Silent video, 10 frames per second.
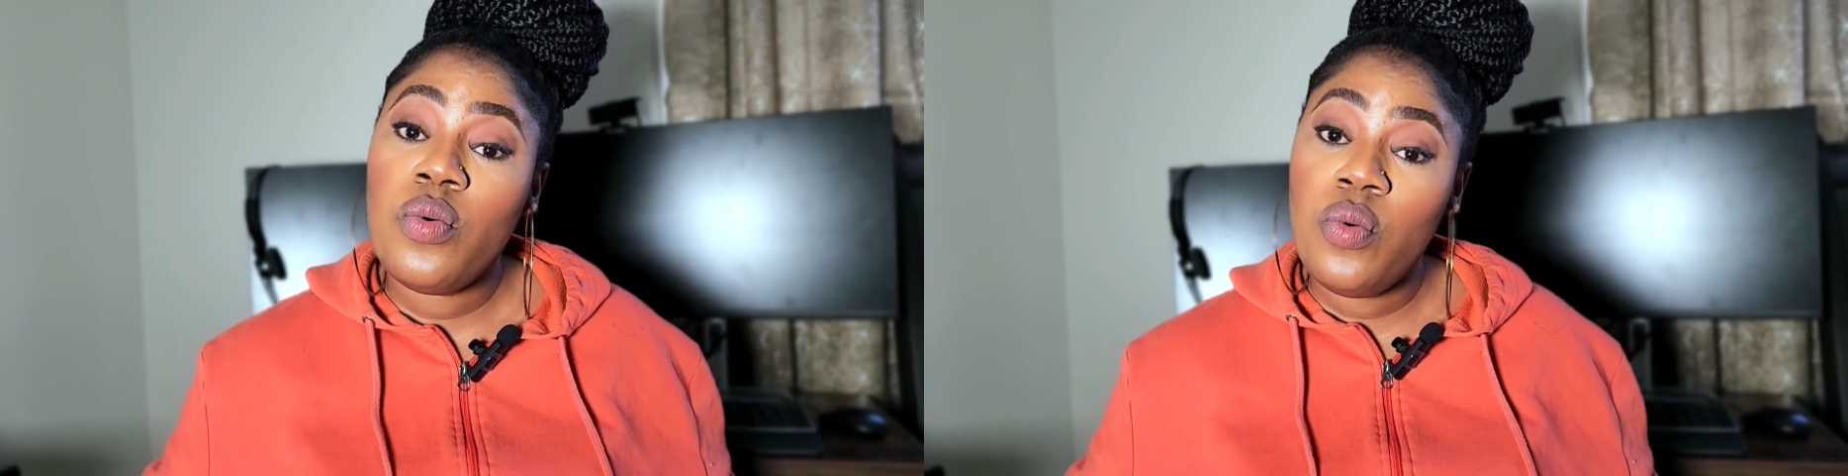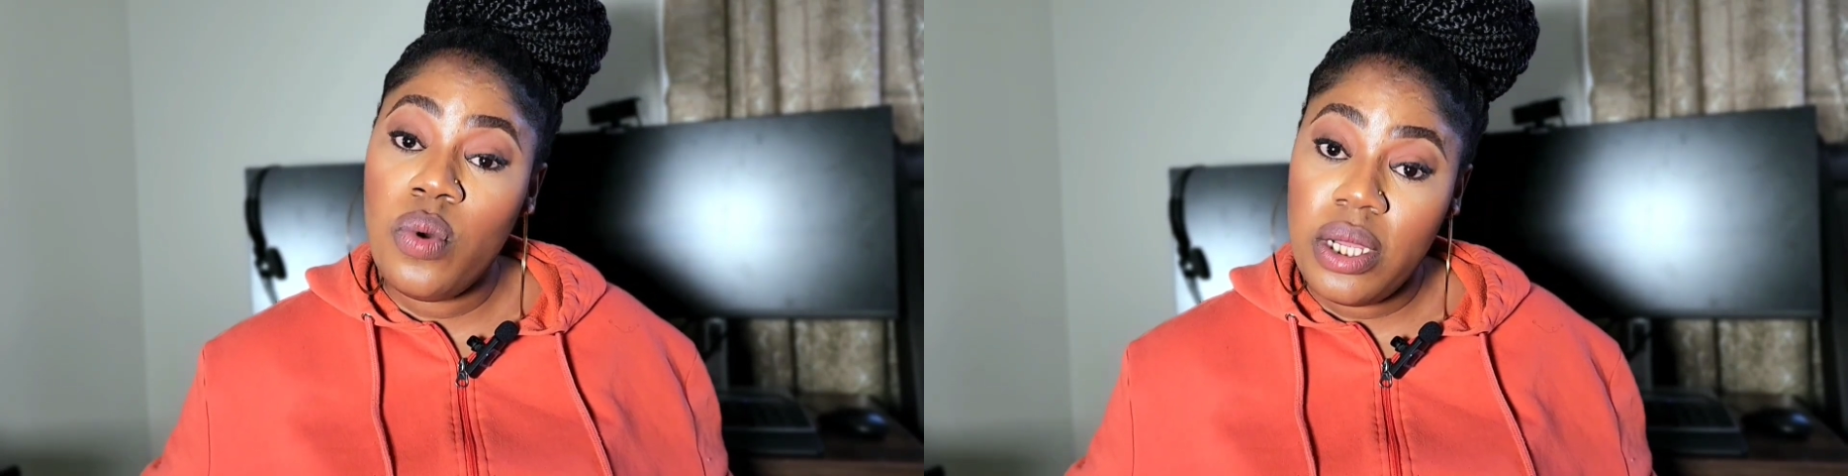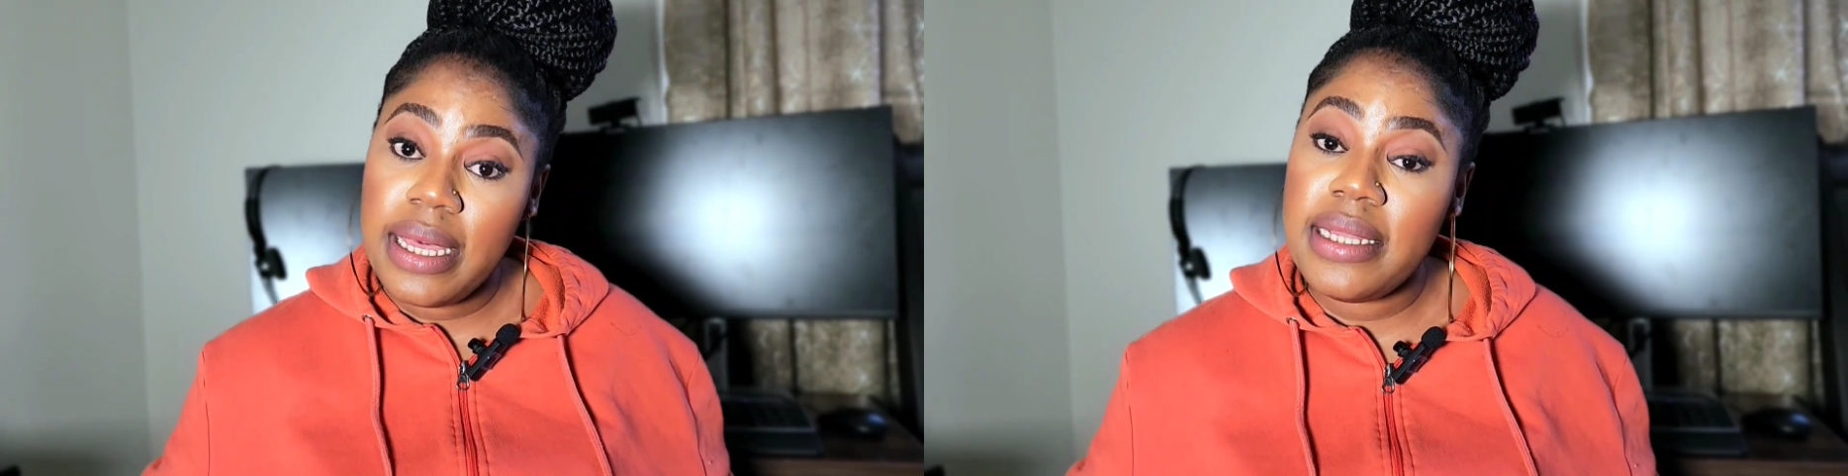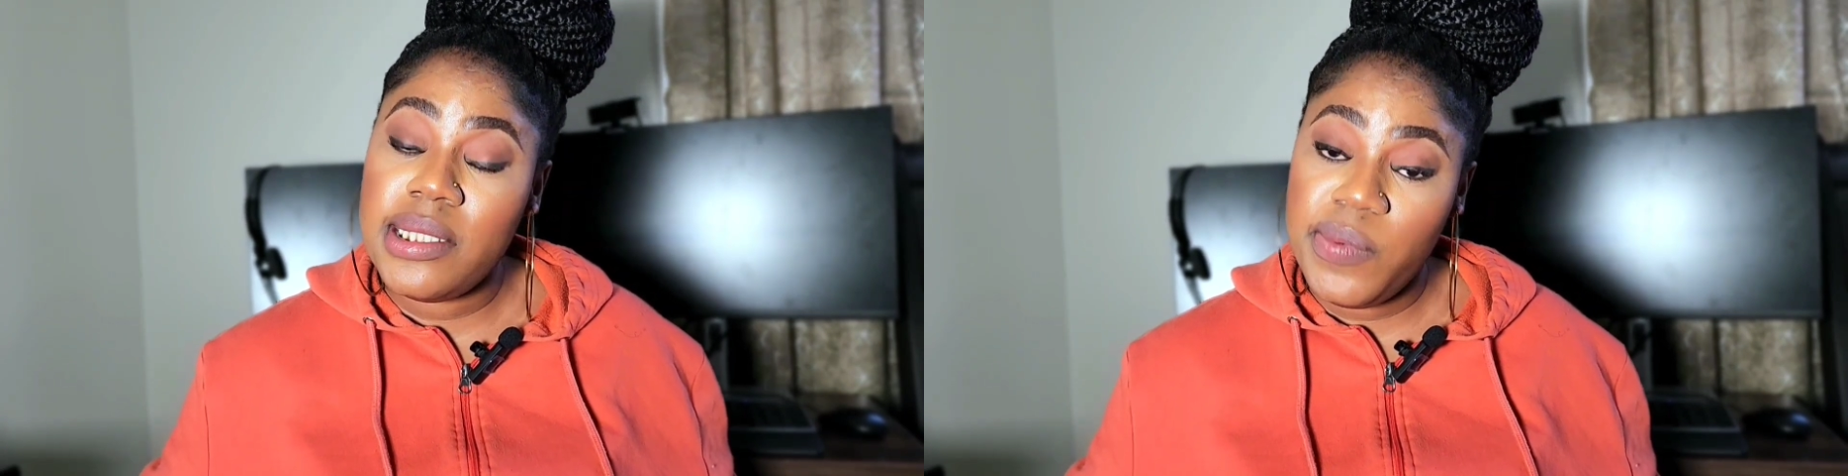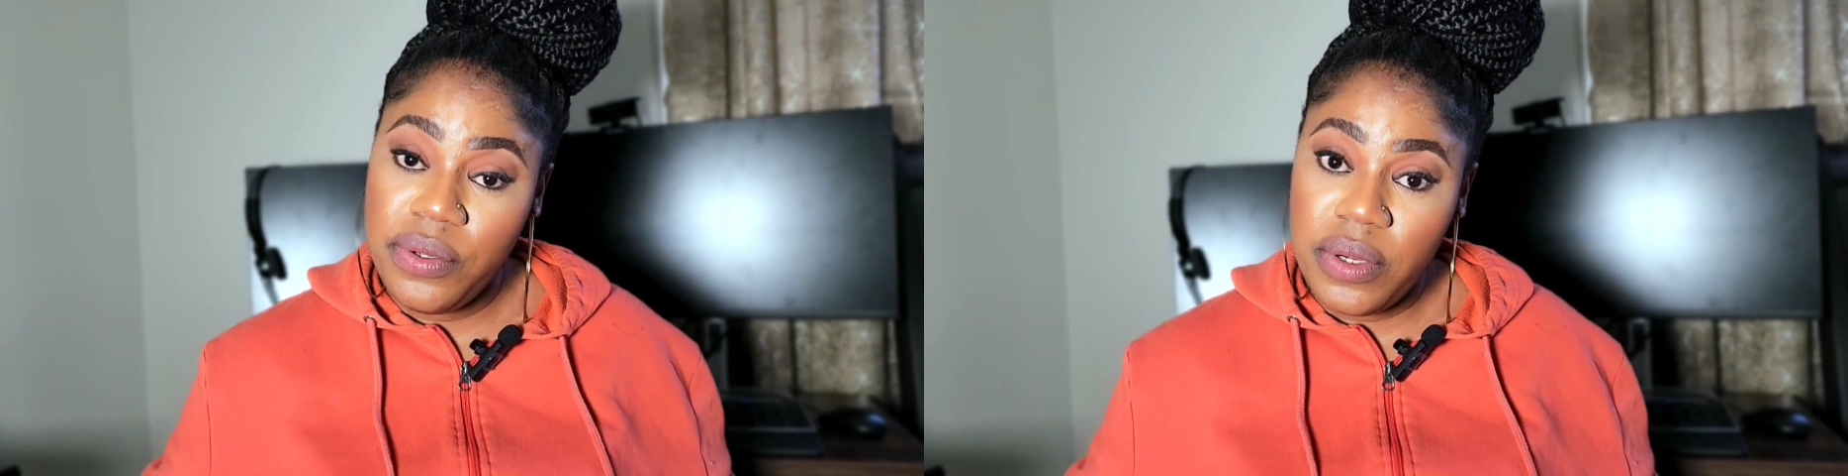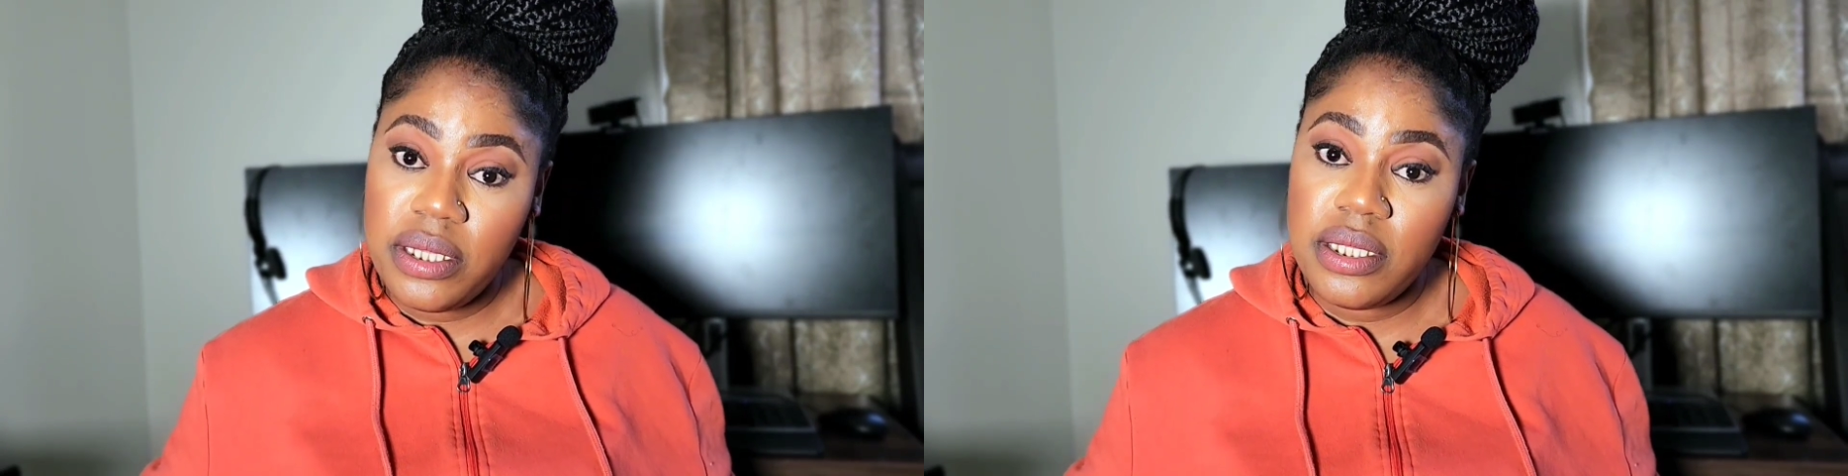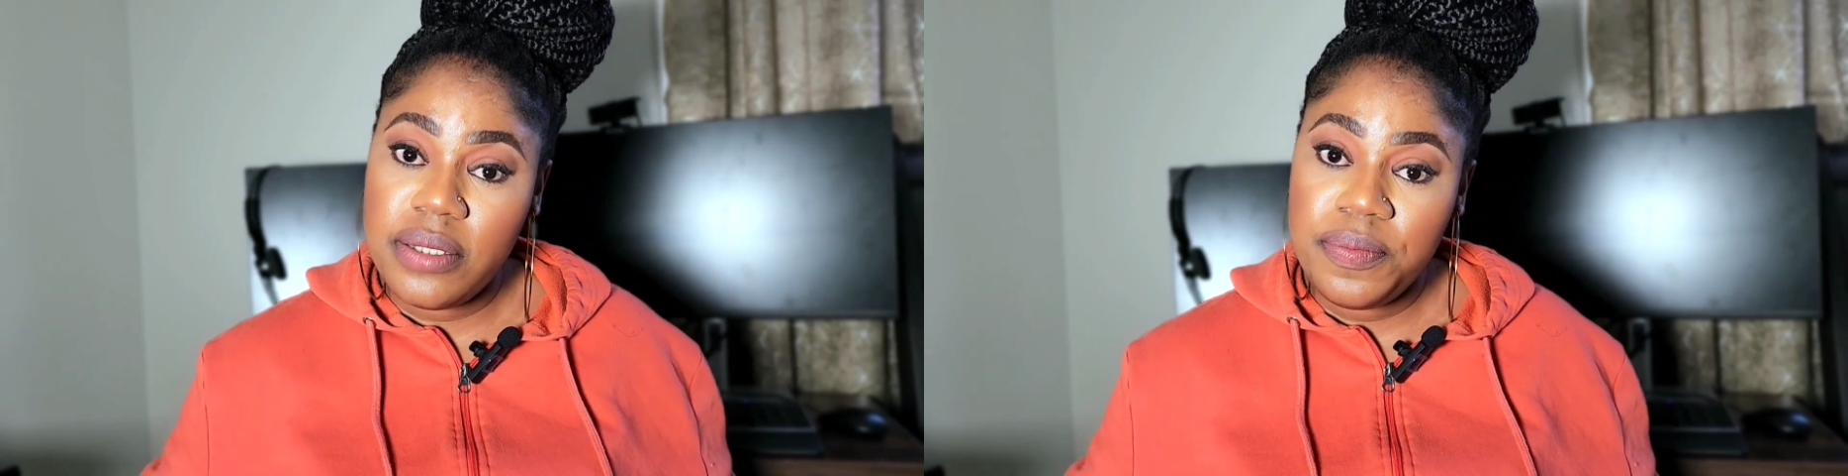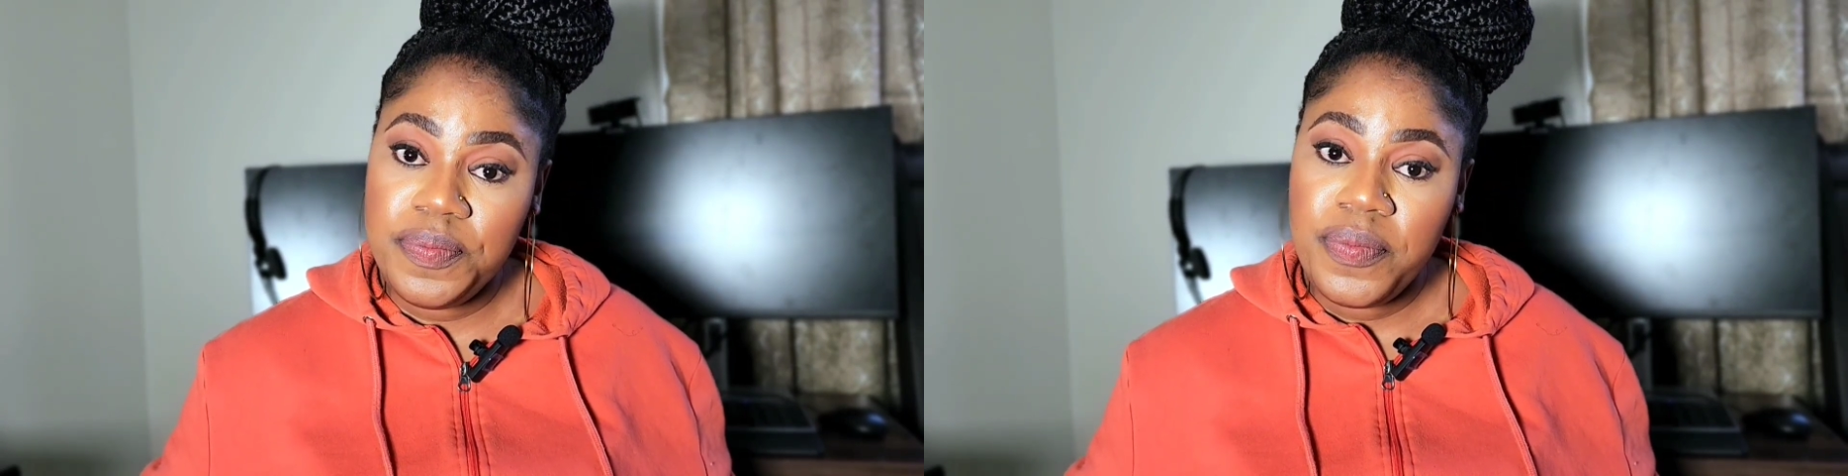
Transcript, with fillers: work experience.